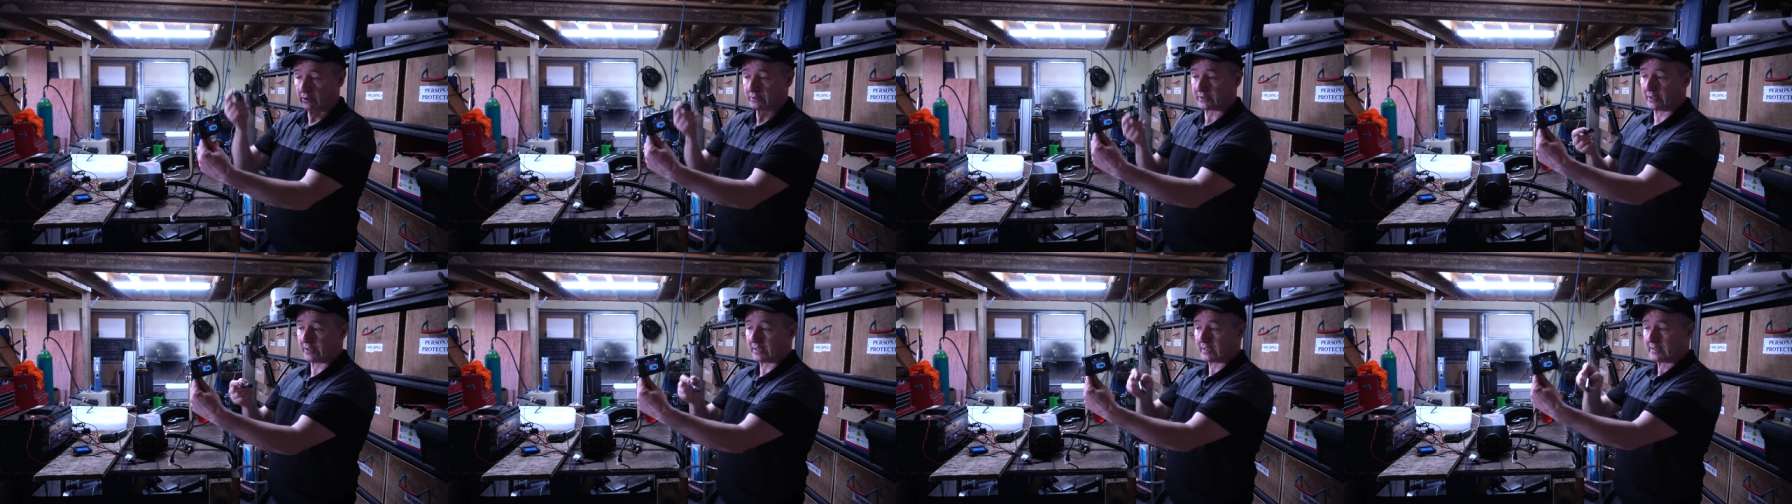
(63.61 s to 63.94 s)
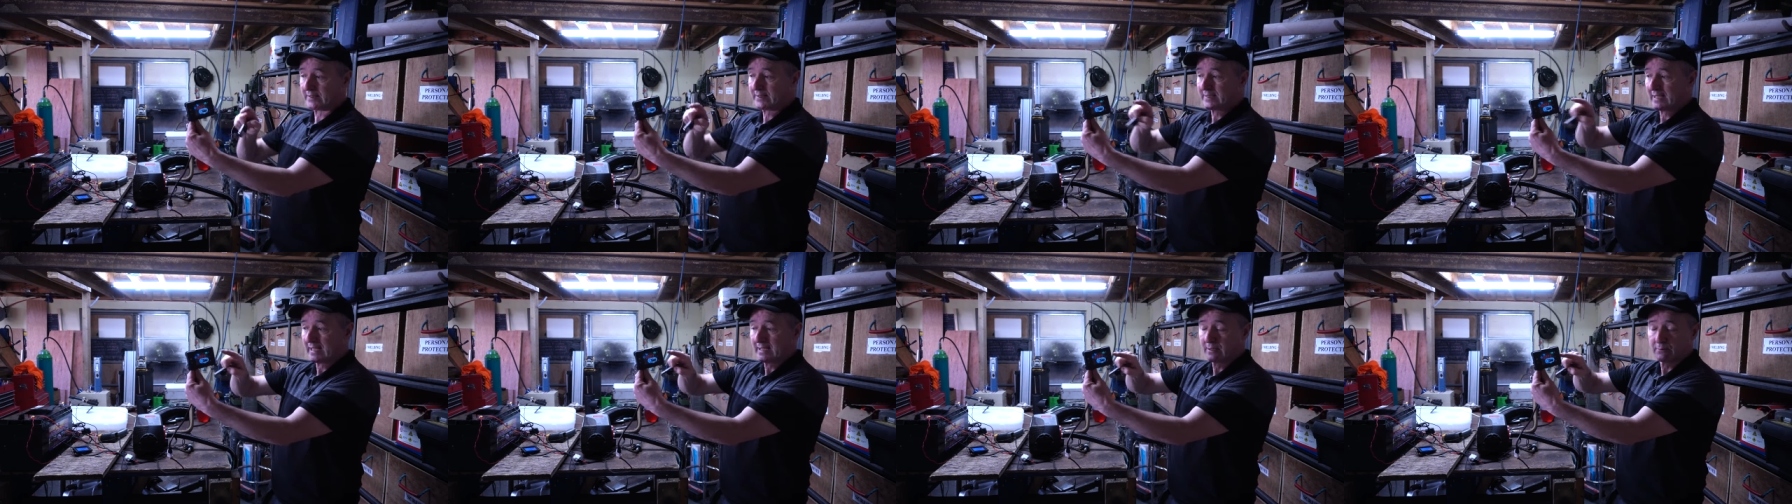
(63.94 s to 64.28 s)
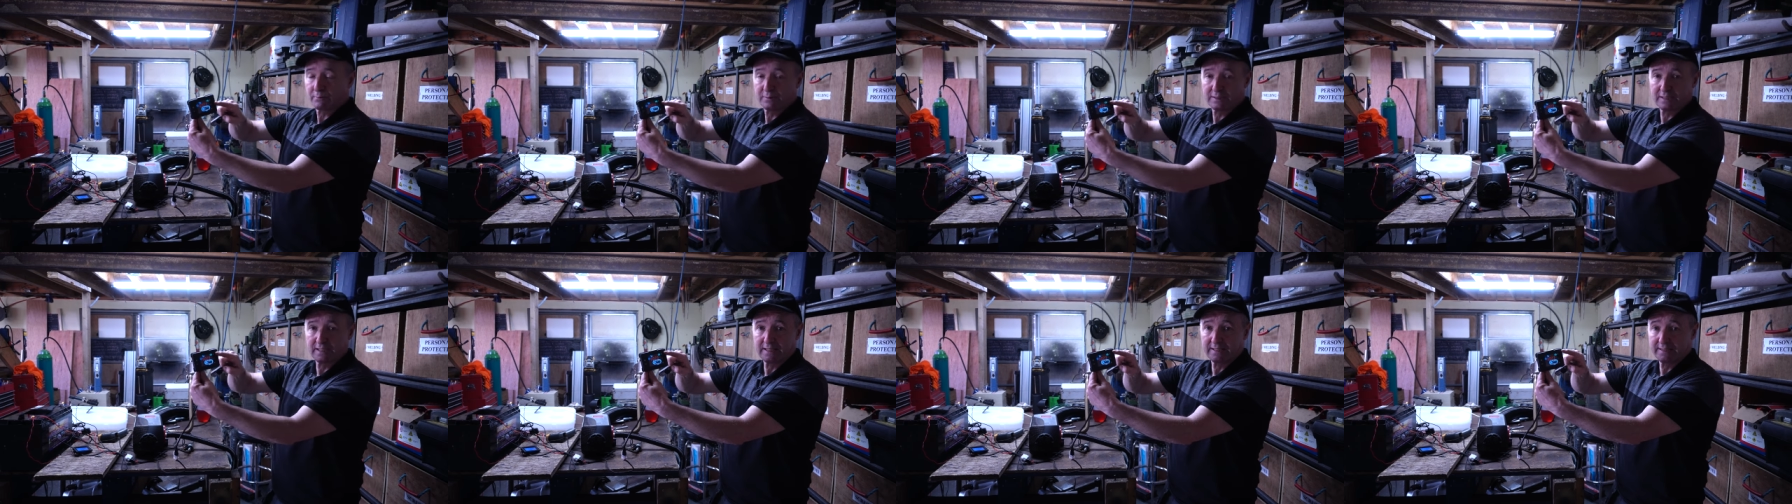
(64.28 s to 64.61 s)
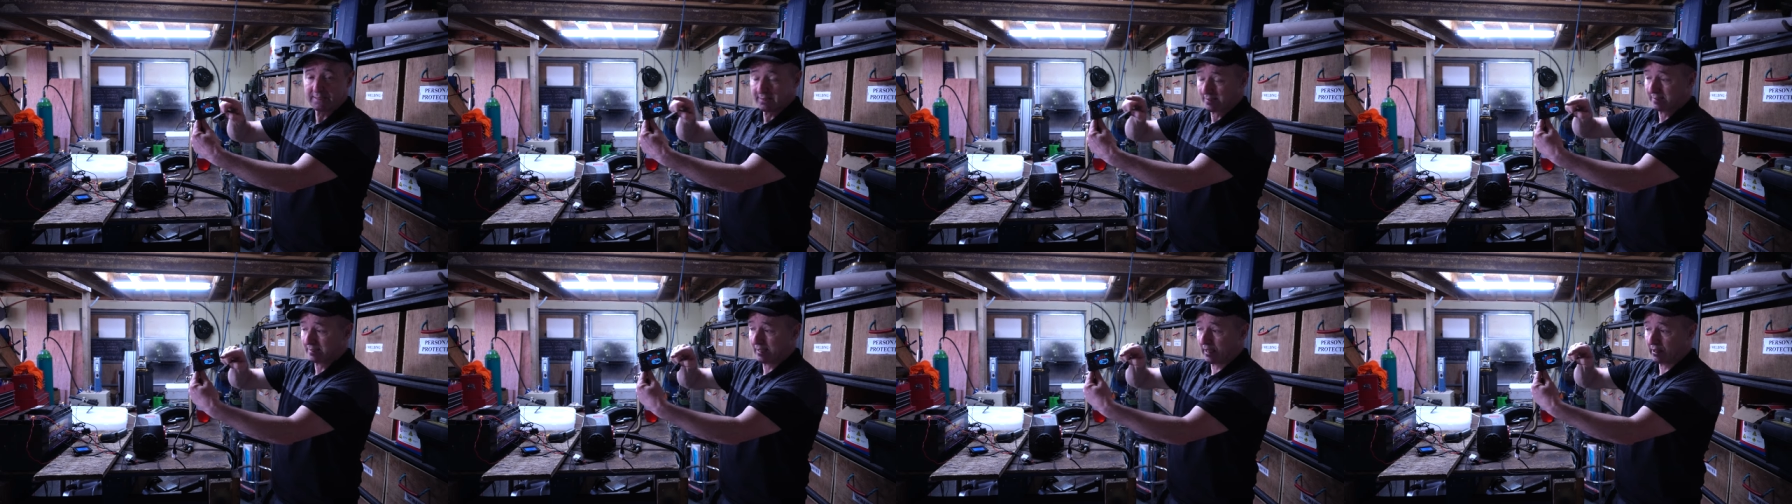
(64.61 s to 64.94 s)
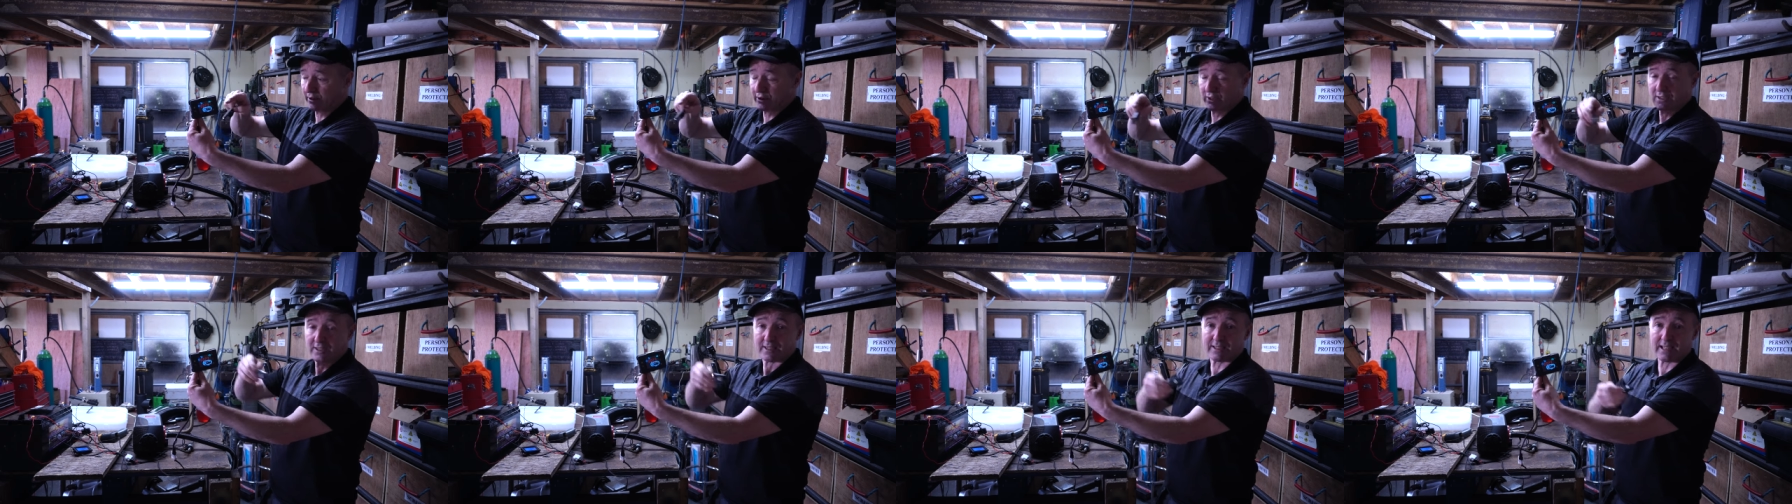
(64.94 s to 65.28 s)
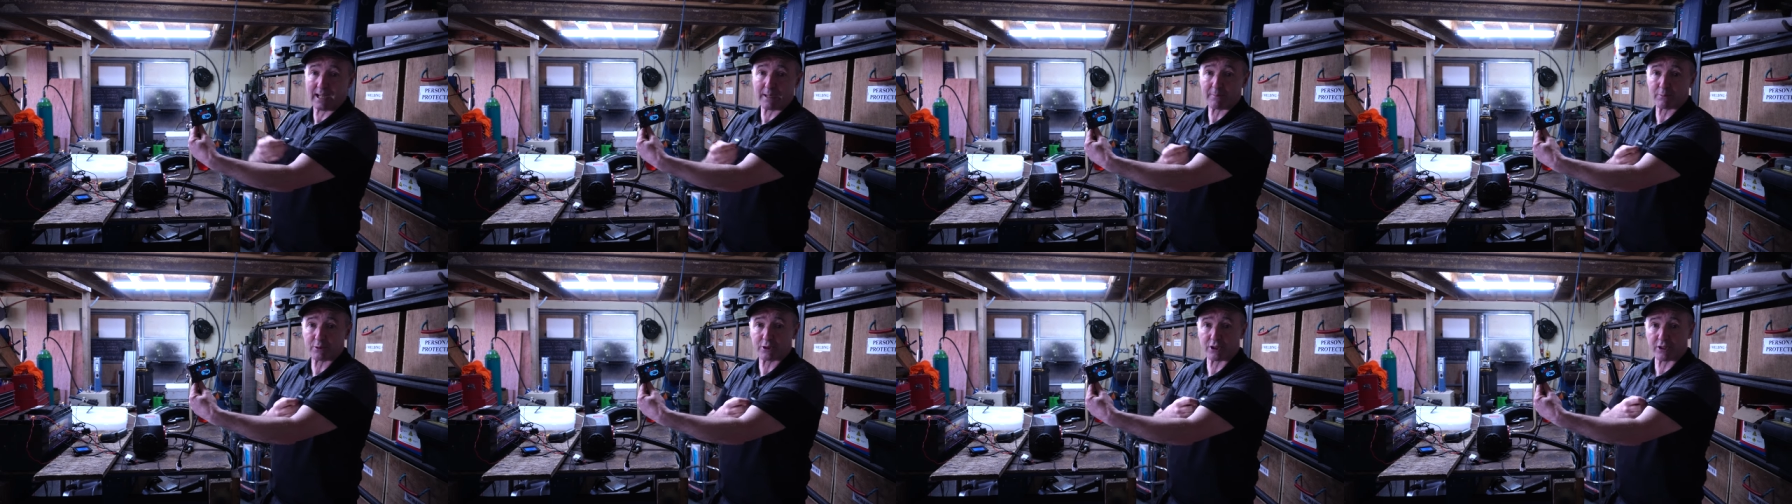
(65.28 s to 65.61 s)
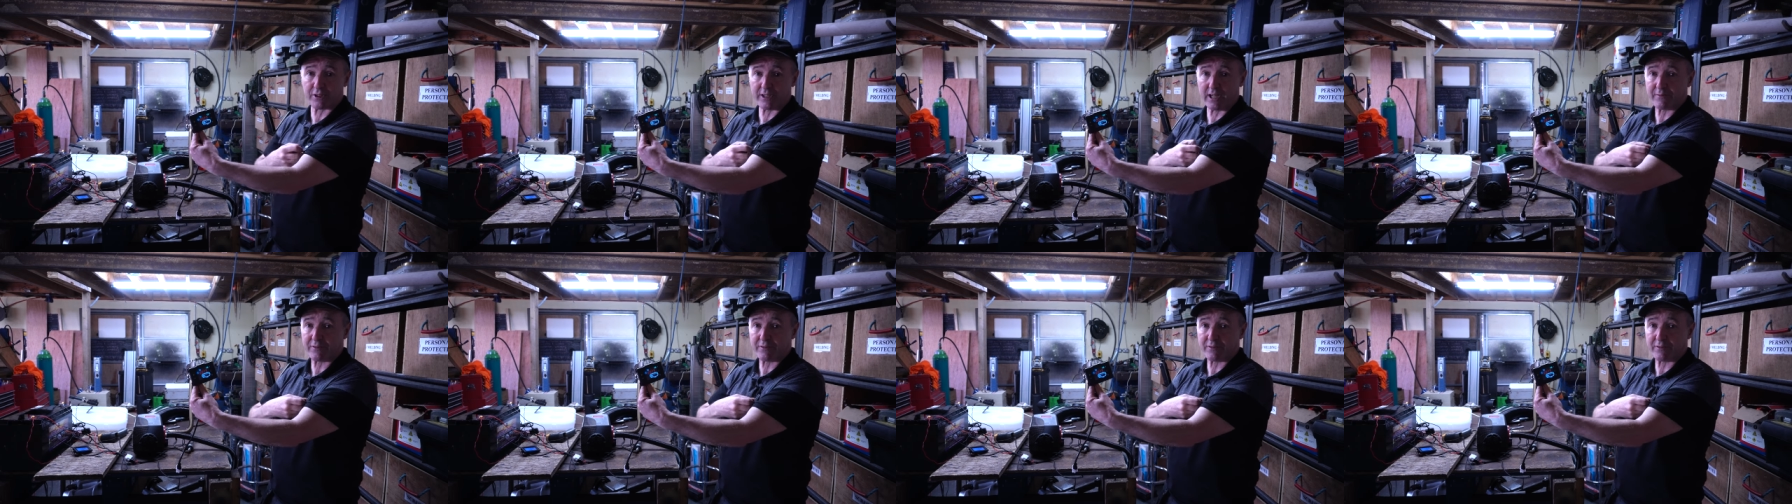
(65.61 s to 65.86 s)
So you can set it with this. This tells you the temperature and